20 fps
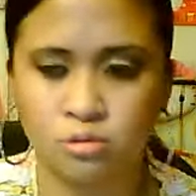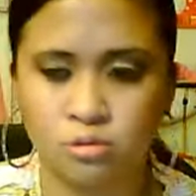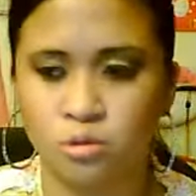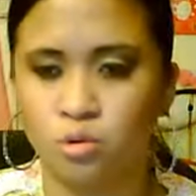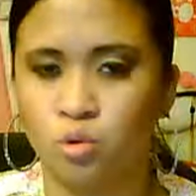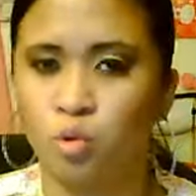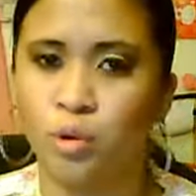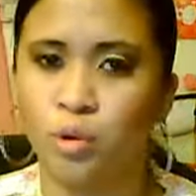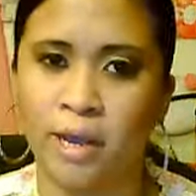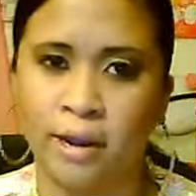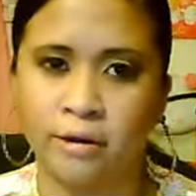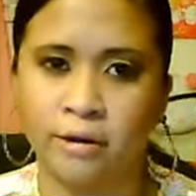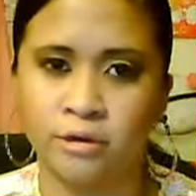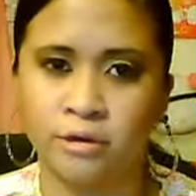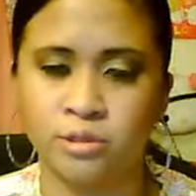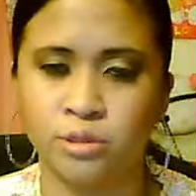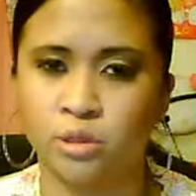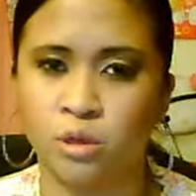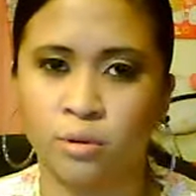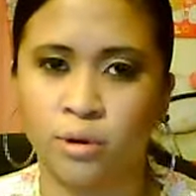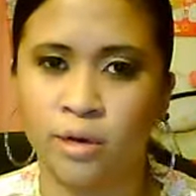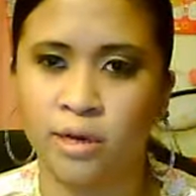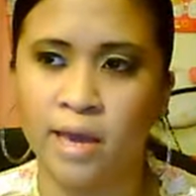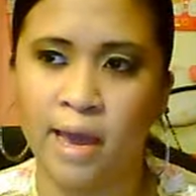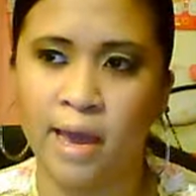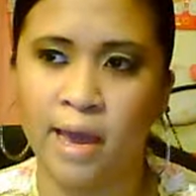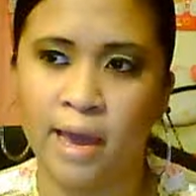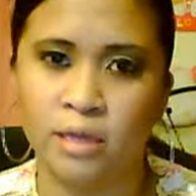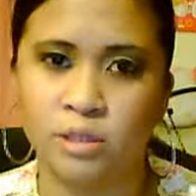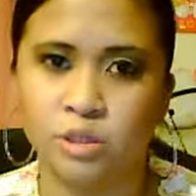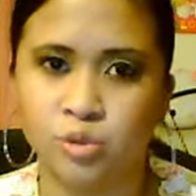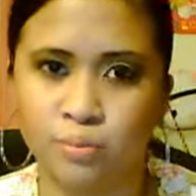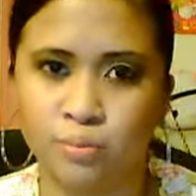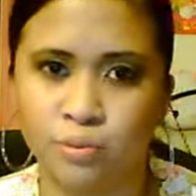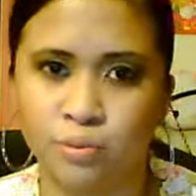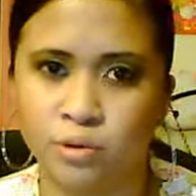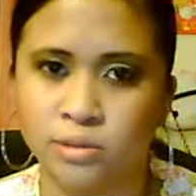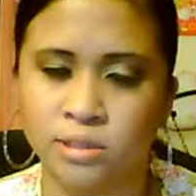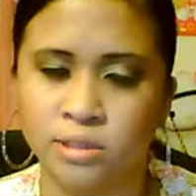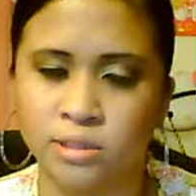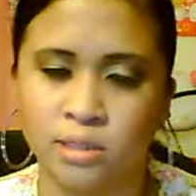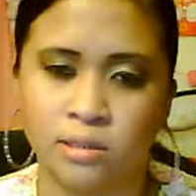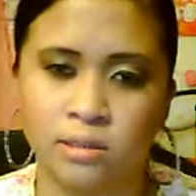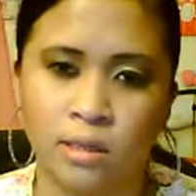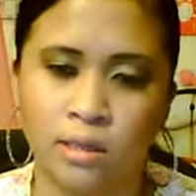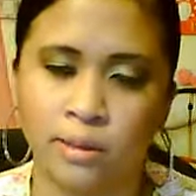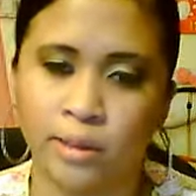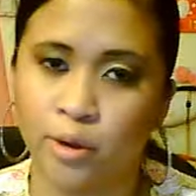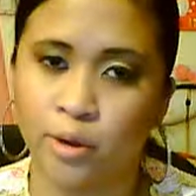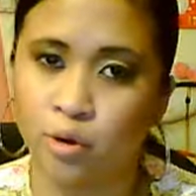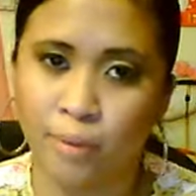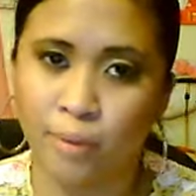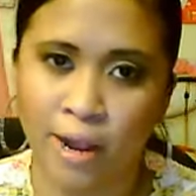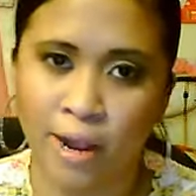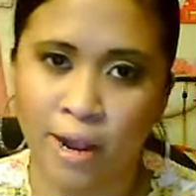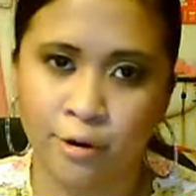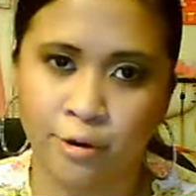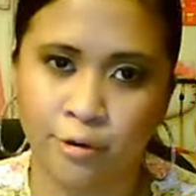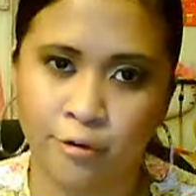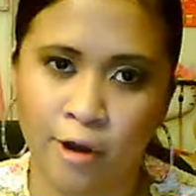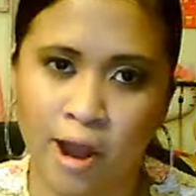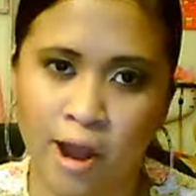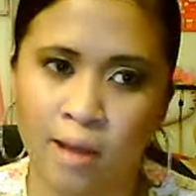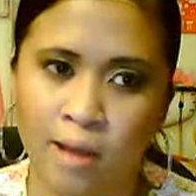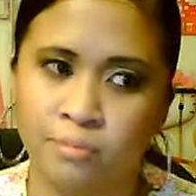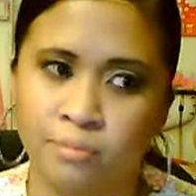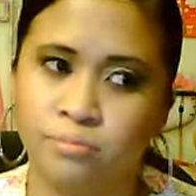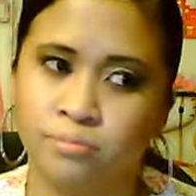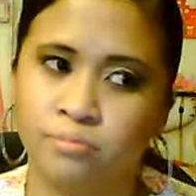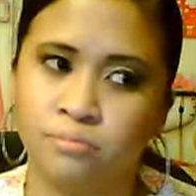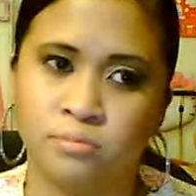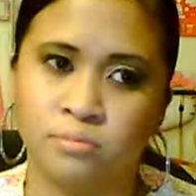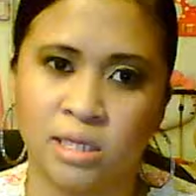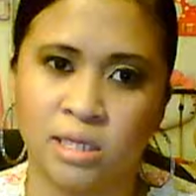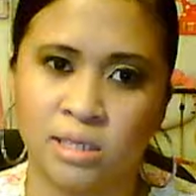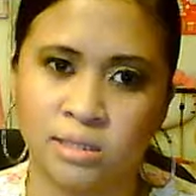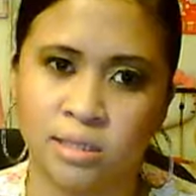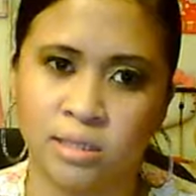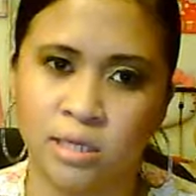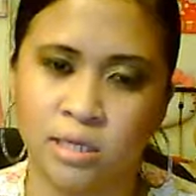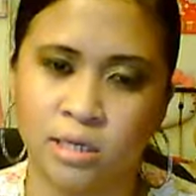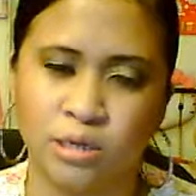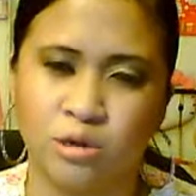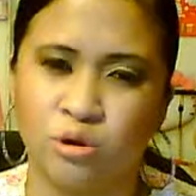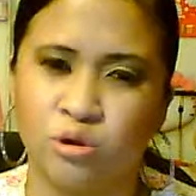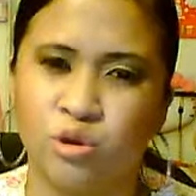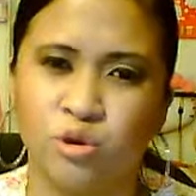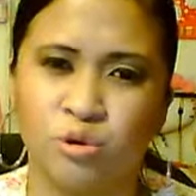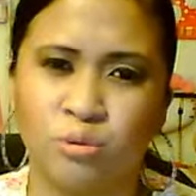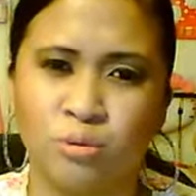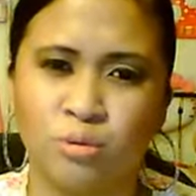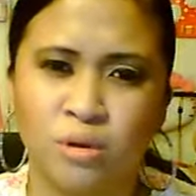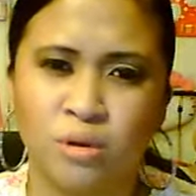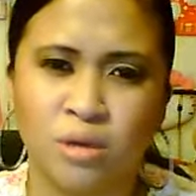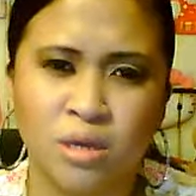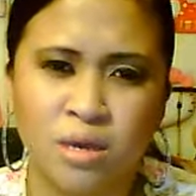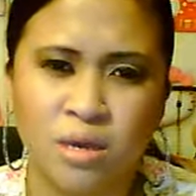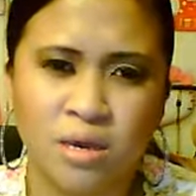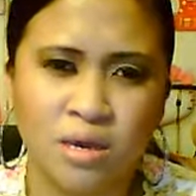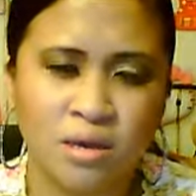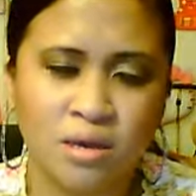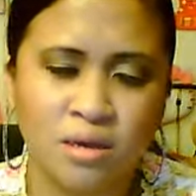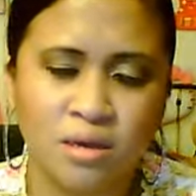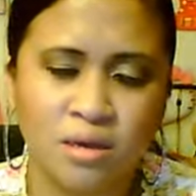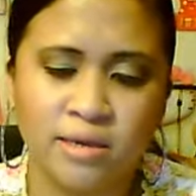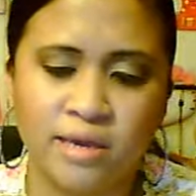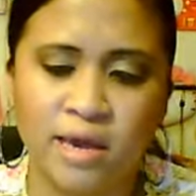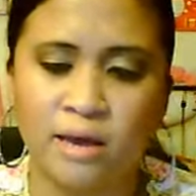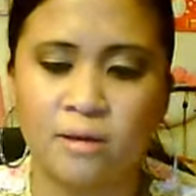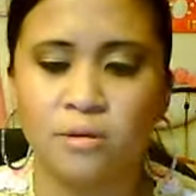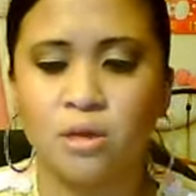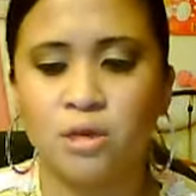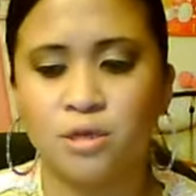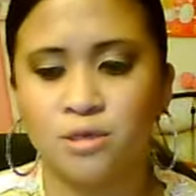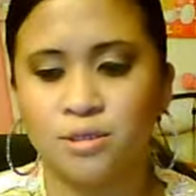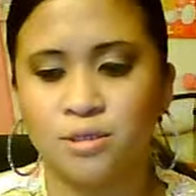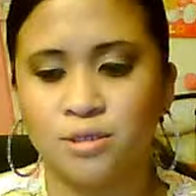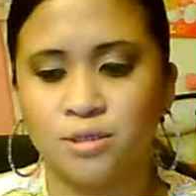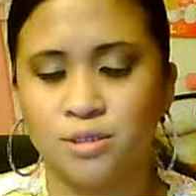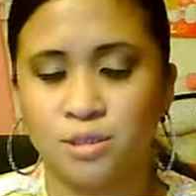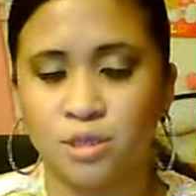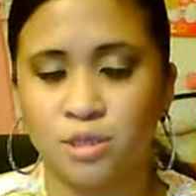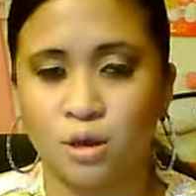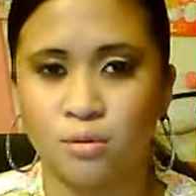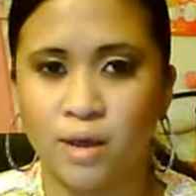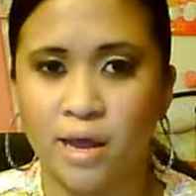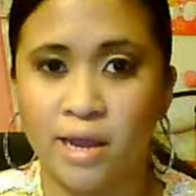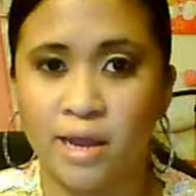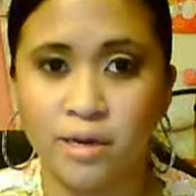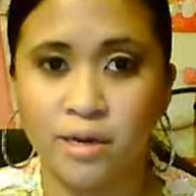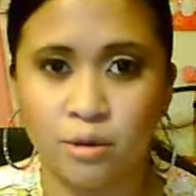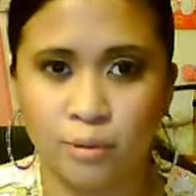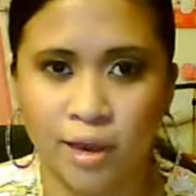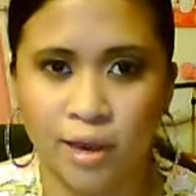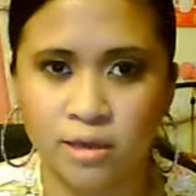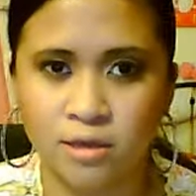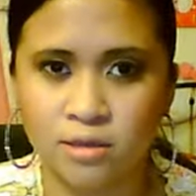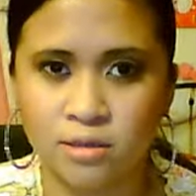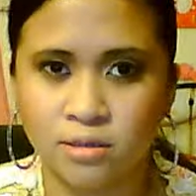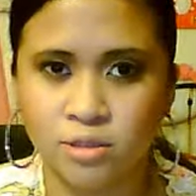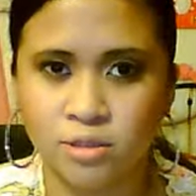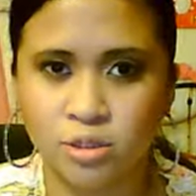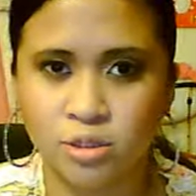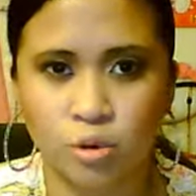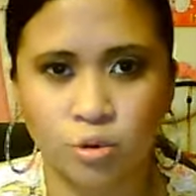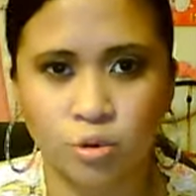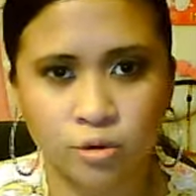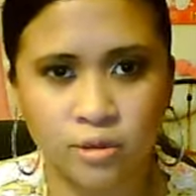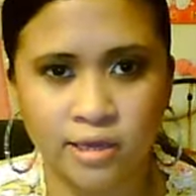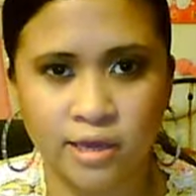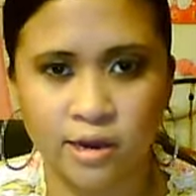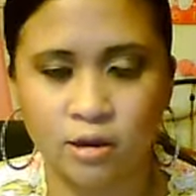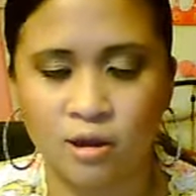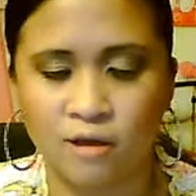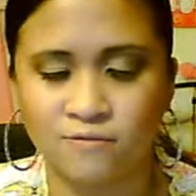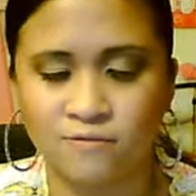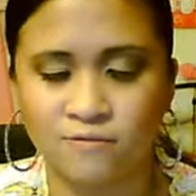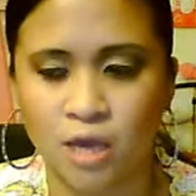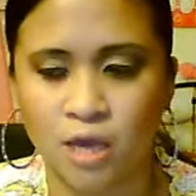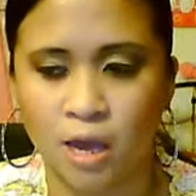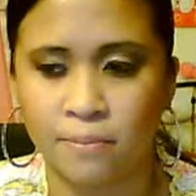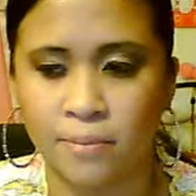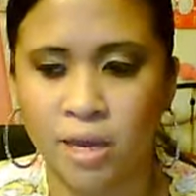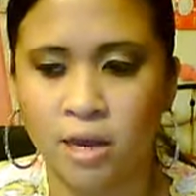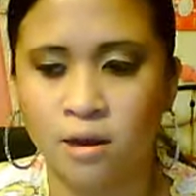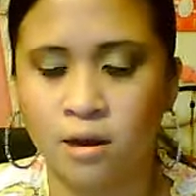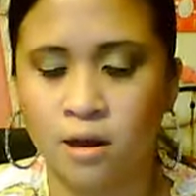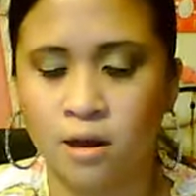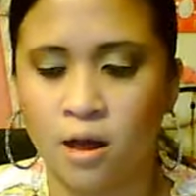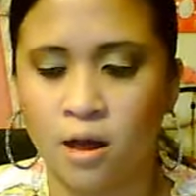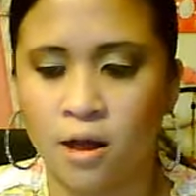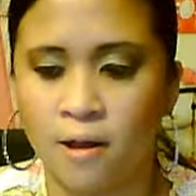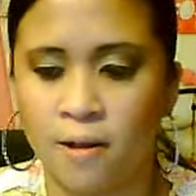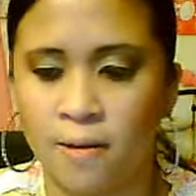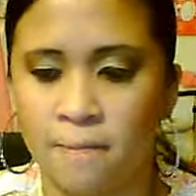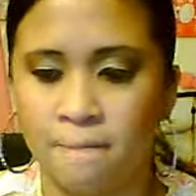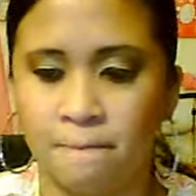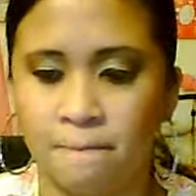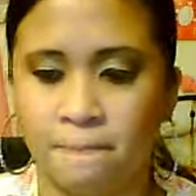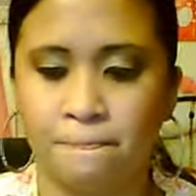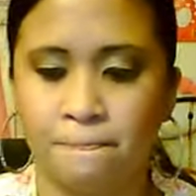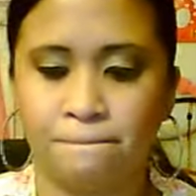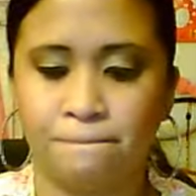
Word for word: who cares? You know what? Hey, it's one person. Let her buy her crap. That's it. You know, you don't. Yeah." So anyway, totally getting off topic. Um,